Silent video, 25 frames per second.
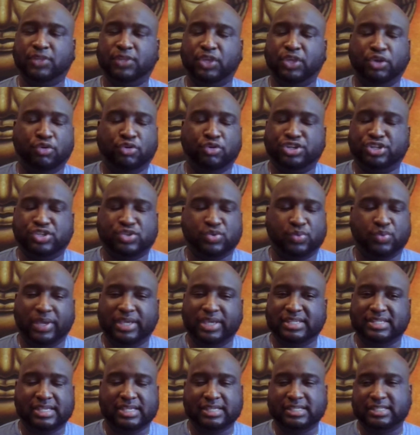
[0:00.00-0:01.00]
you're just
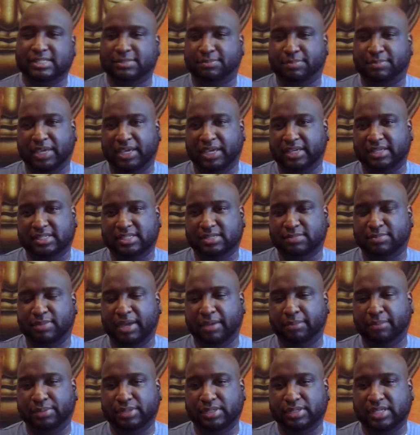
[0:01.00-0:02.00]
wasting space
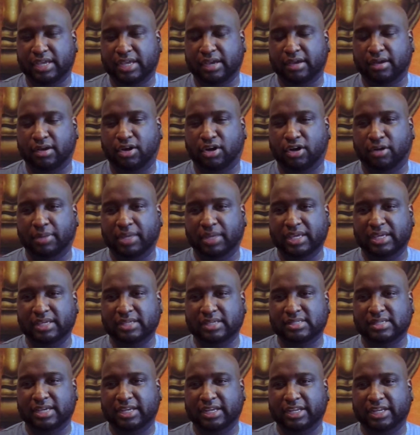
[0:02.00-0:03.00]
by putting
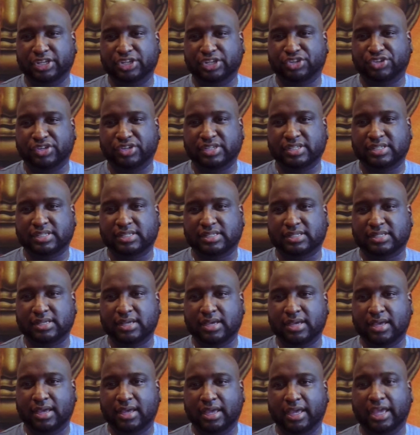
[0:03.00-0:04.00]
hobbies and interests
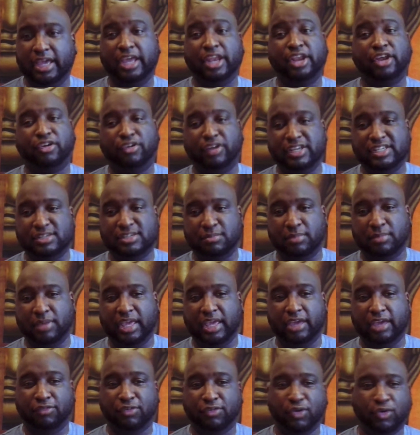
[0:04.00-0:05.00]
in a resume
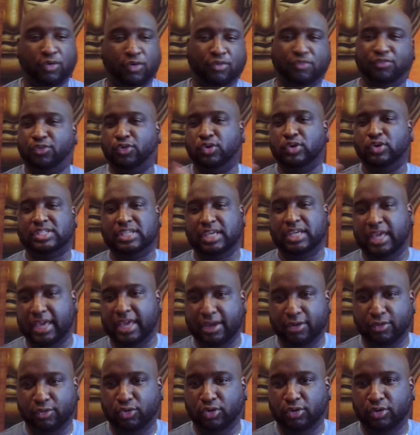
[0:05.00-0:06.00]
if you're a
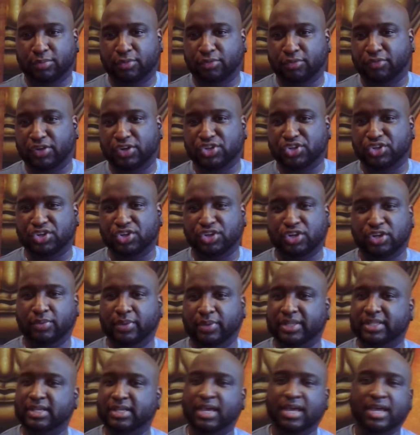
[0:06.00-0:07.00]
40-year-old professional
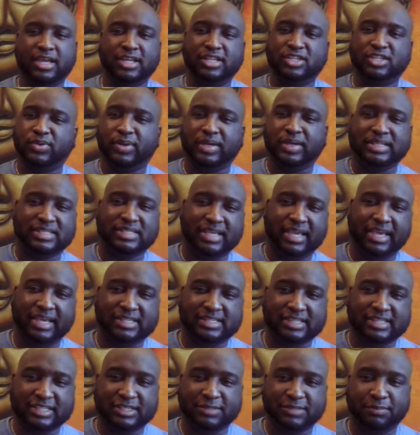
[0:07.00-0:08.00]
with 20
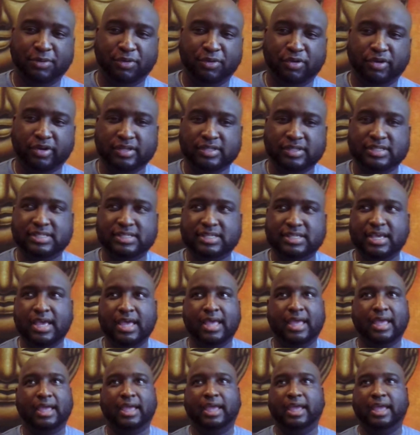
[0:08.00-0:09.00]
years experience.
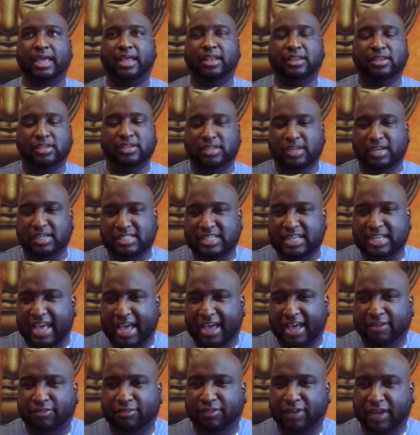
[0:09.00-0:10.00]
Does it
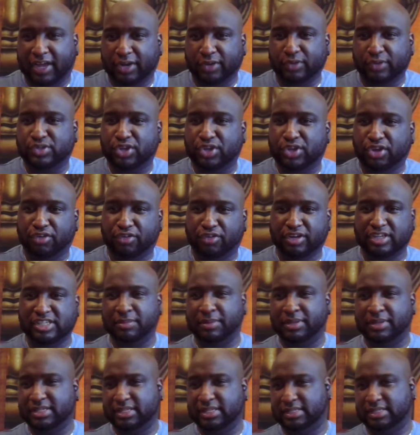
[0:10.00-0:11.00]
add value to your
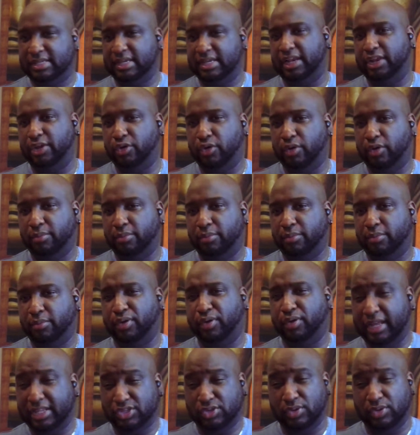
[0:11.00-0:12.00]
resume to tell your
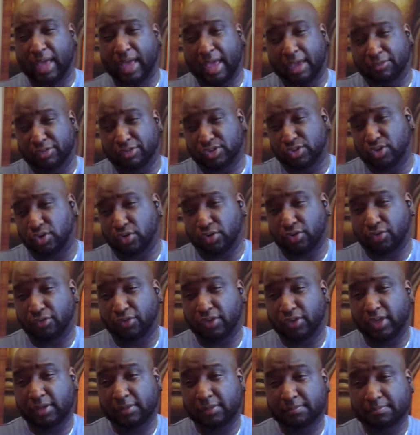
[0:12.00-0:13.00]
employer that you like
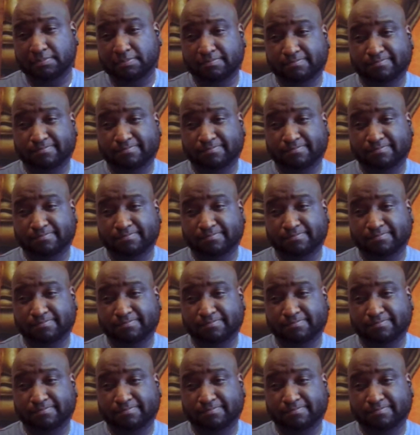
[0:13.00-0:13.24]
photography?